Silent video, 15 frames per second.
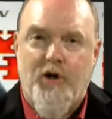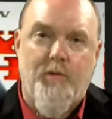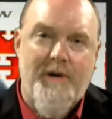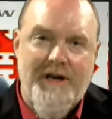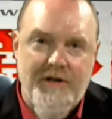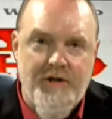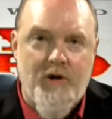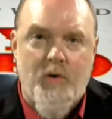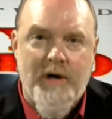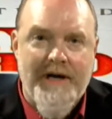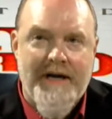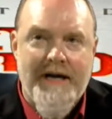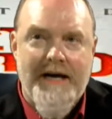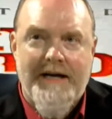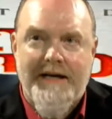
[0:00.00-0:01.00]
be
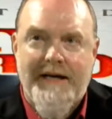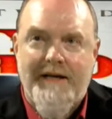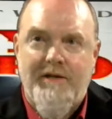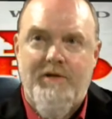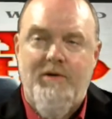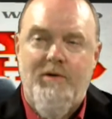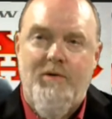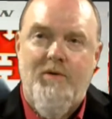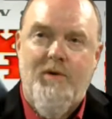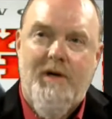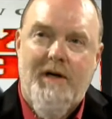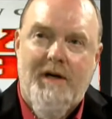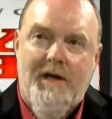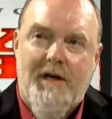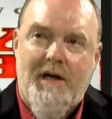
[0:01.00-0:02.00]
doing it and to
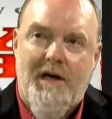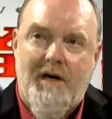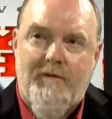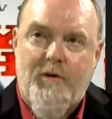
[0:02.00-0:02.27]
uh, for